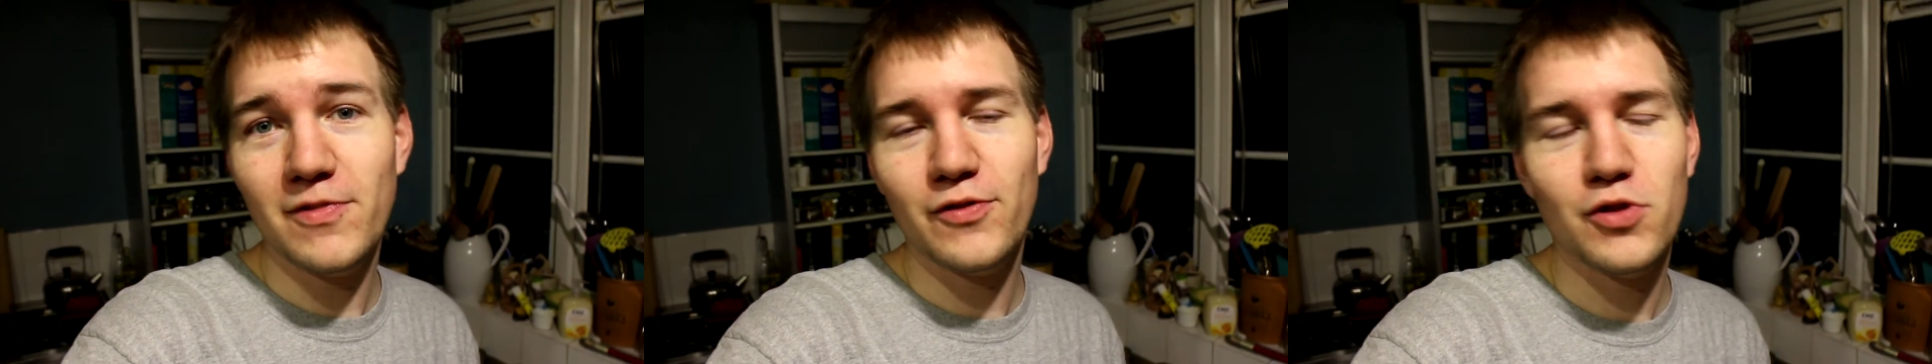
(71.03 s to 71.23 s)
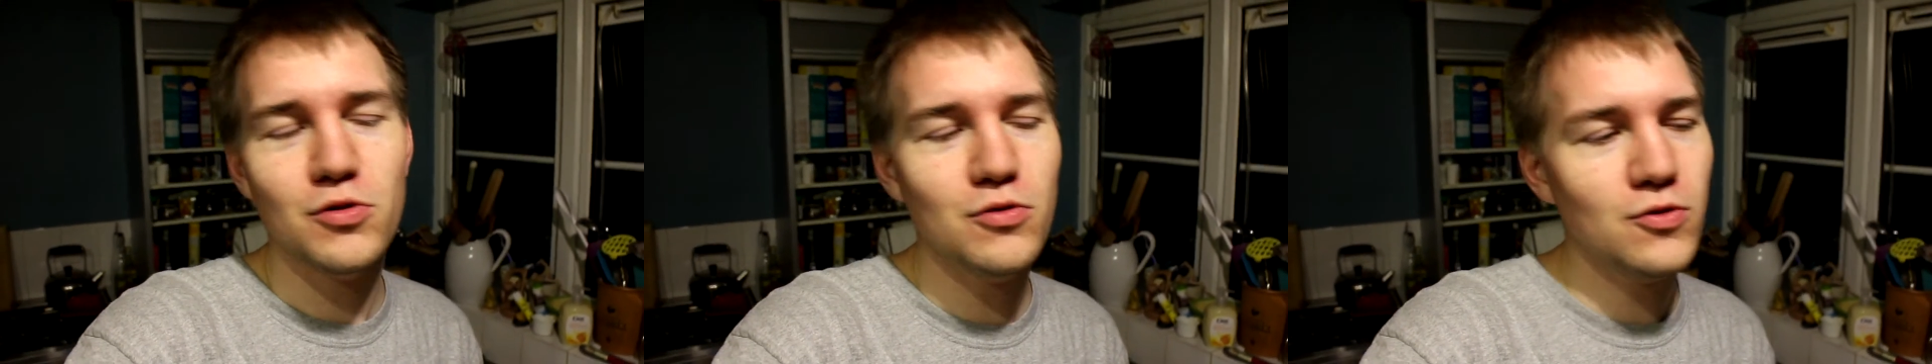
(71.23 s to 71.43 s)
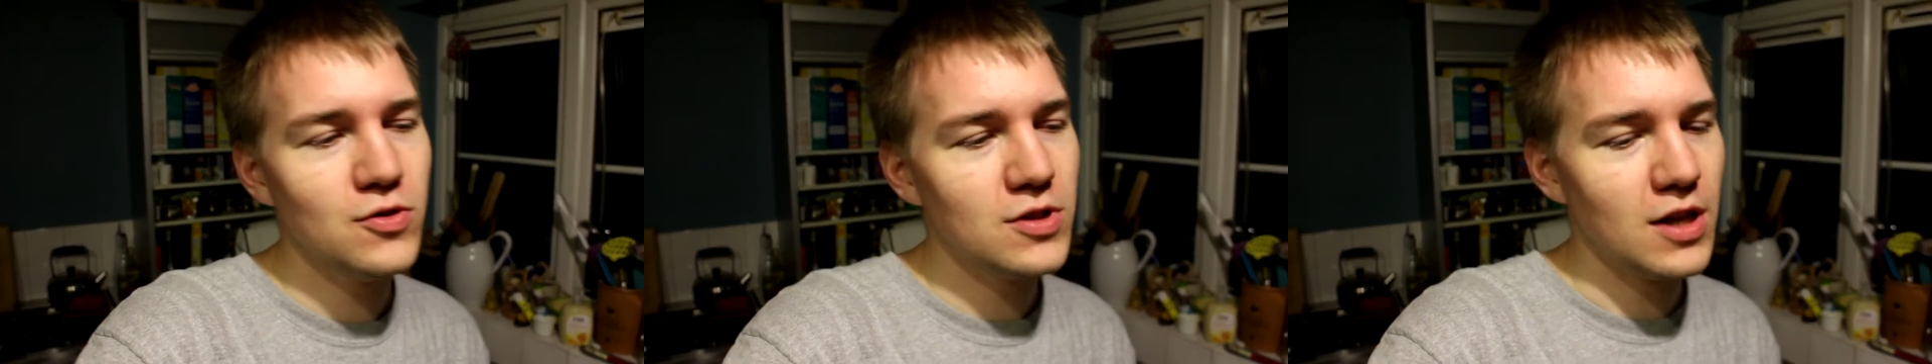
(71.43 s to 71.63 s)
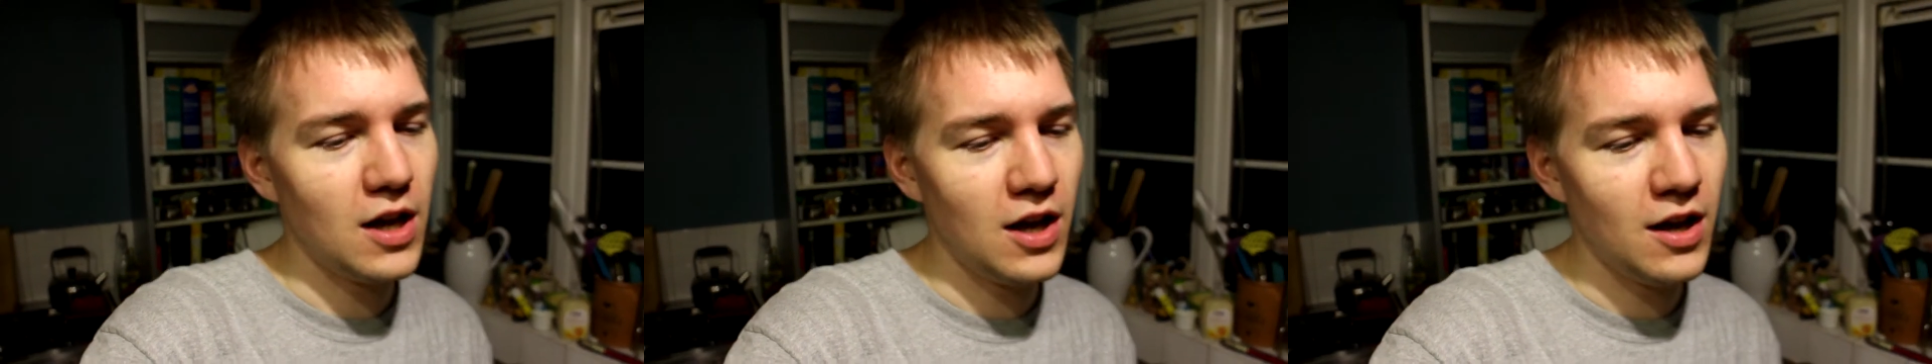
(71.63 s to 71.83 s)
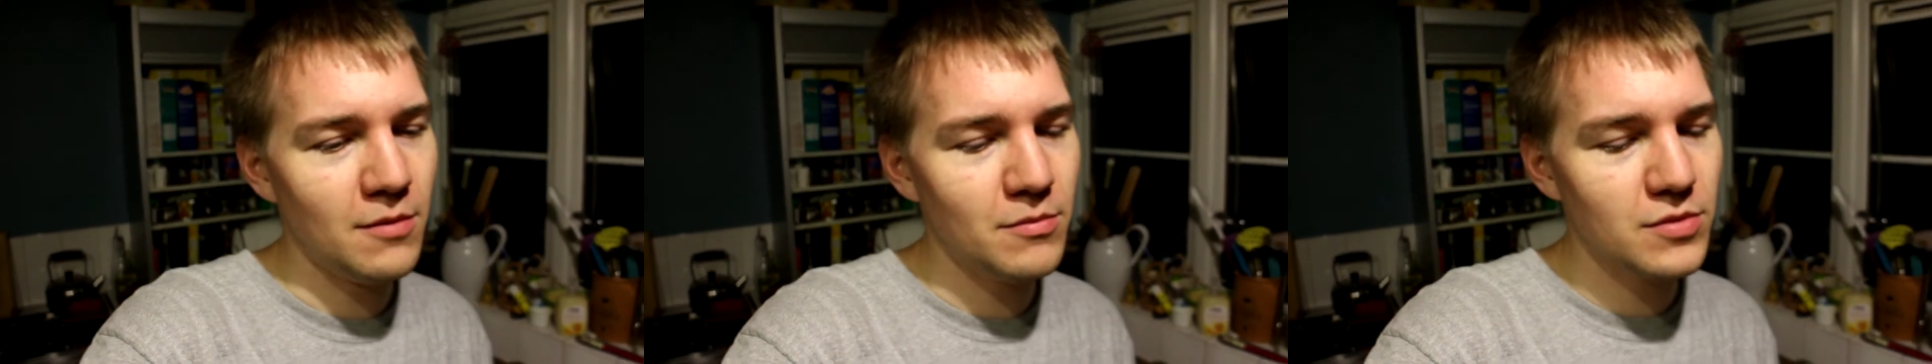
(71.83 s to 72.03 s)
of course,
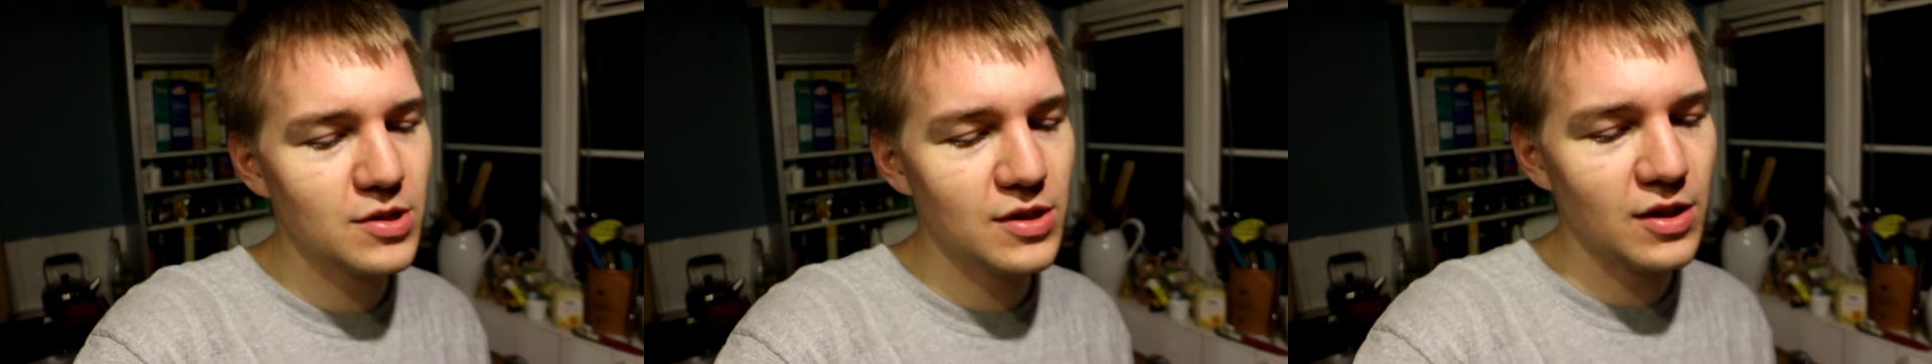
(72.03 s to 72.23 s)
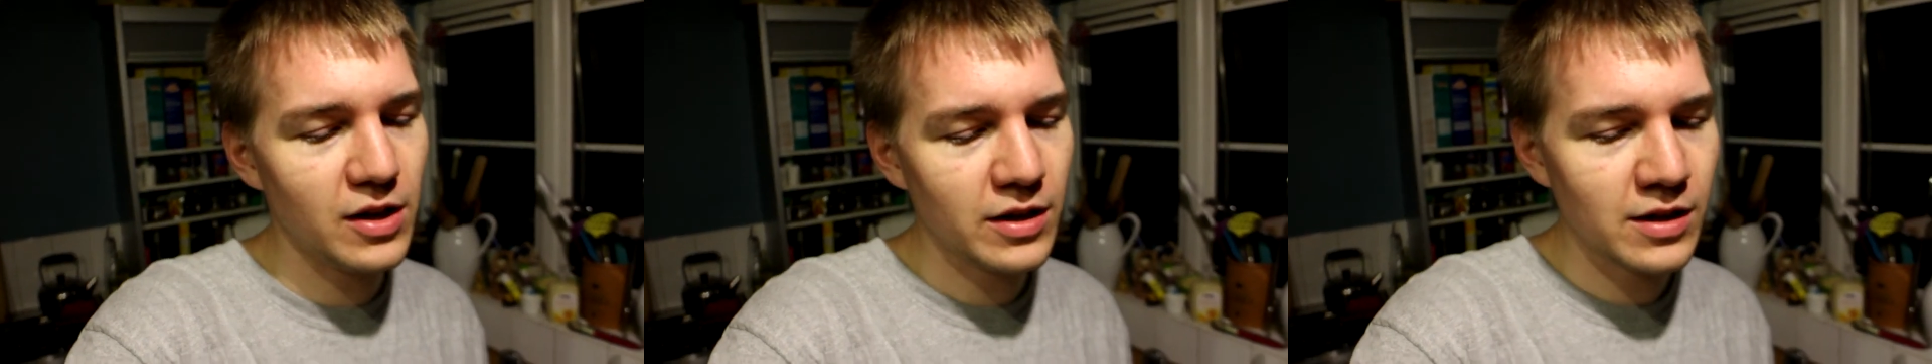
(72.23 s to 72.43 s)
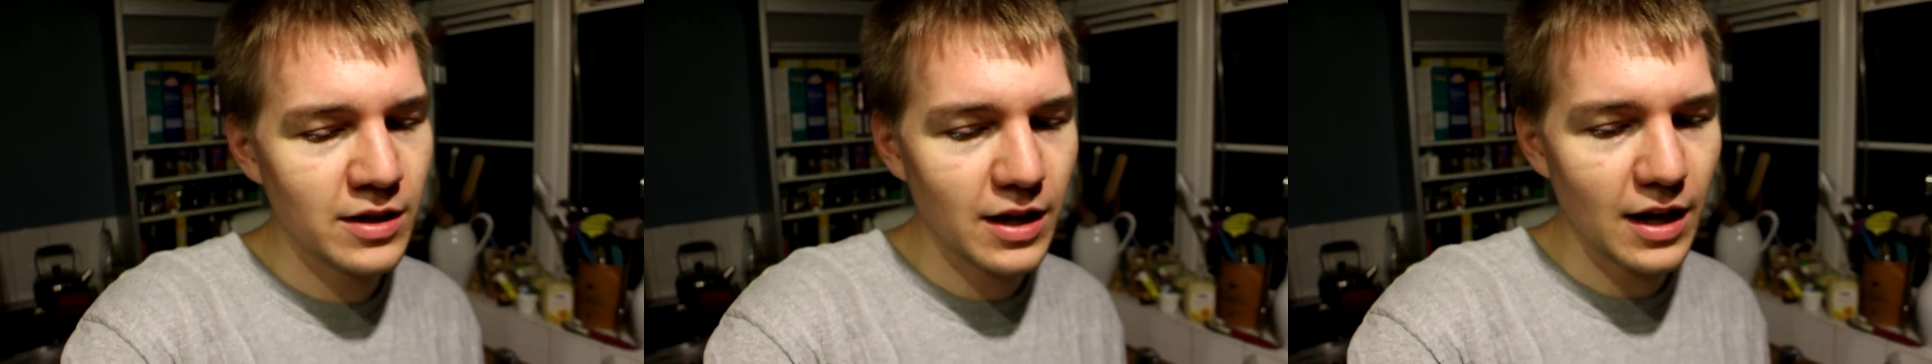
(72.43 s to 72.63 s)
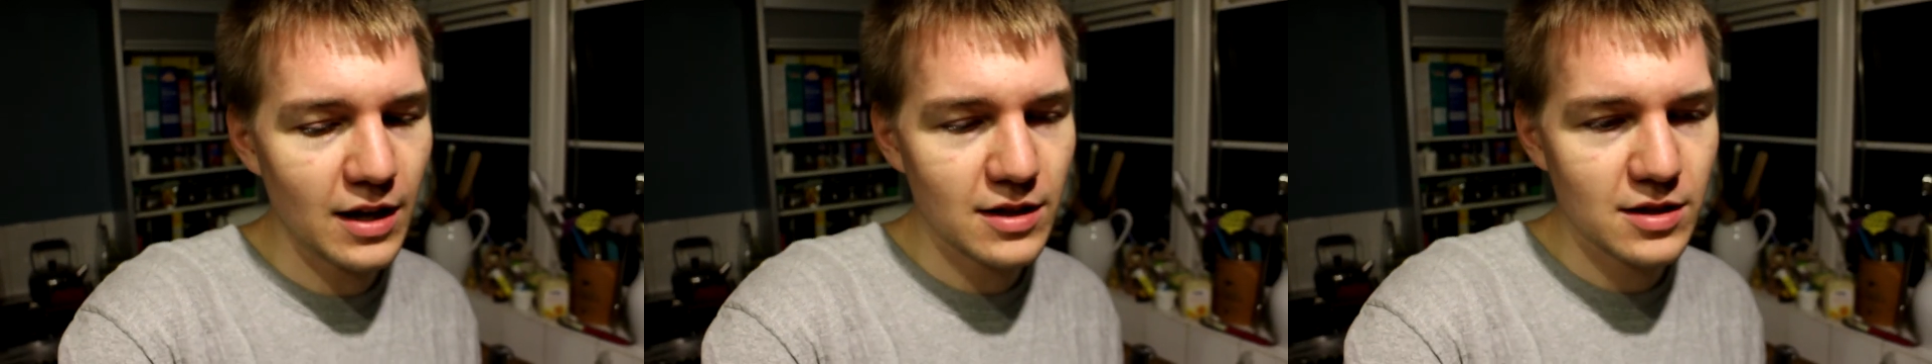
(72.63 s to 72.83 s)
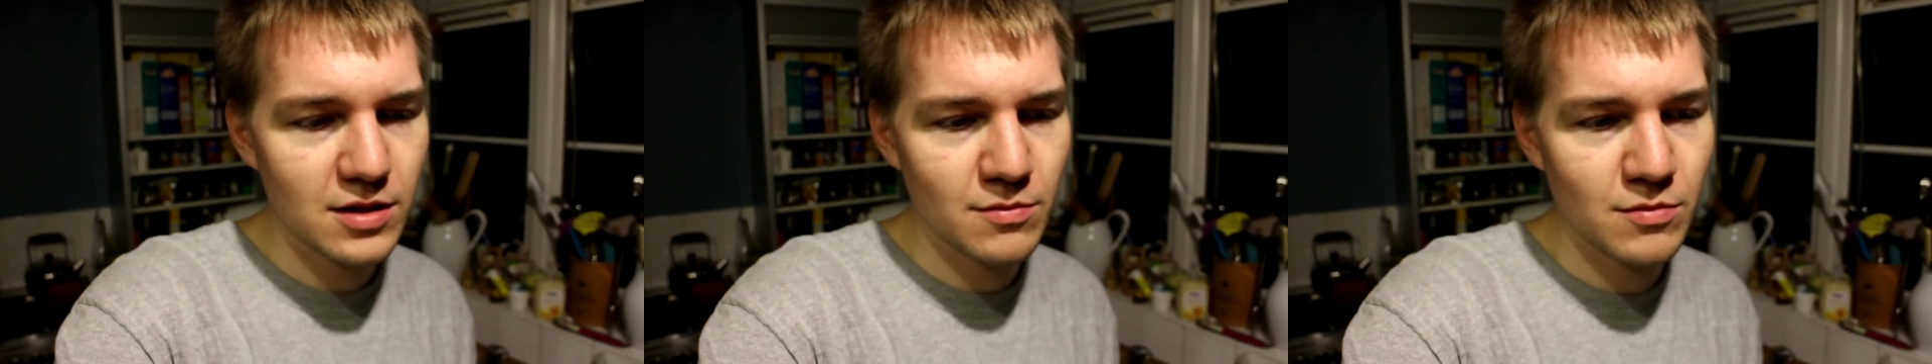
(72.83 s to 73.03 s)
so that I can
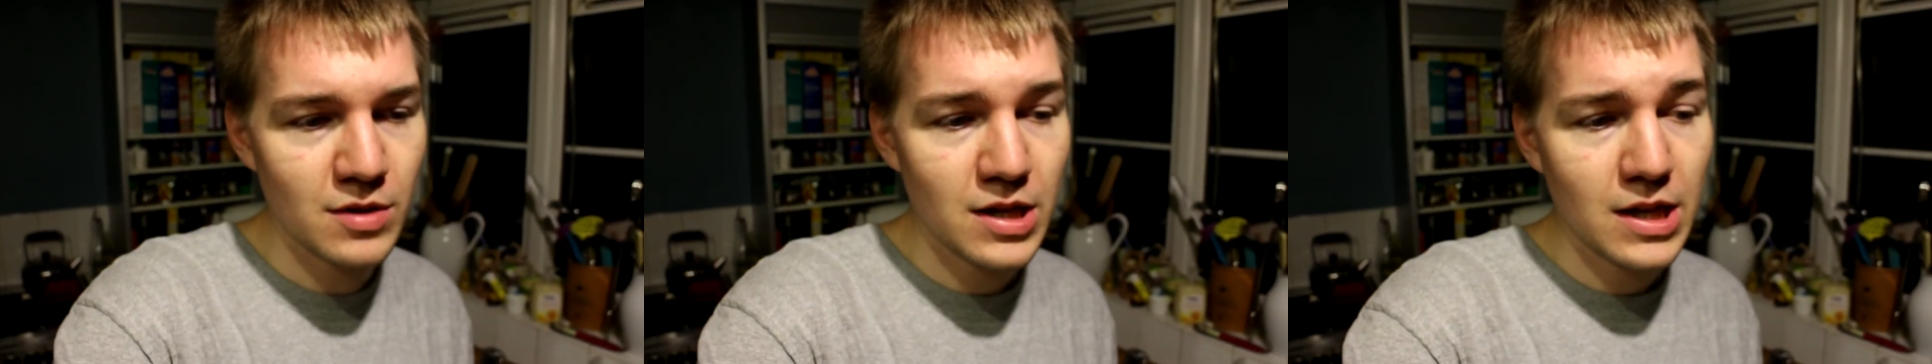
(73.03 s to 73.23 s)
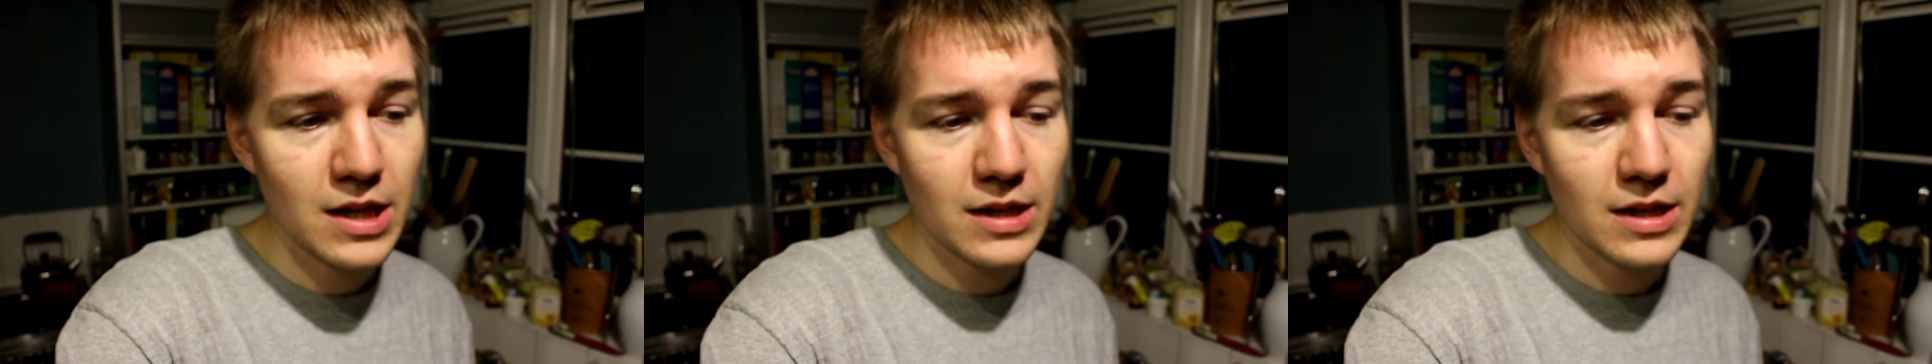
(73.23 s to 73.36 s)
get some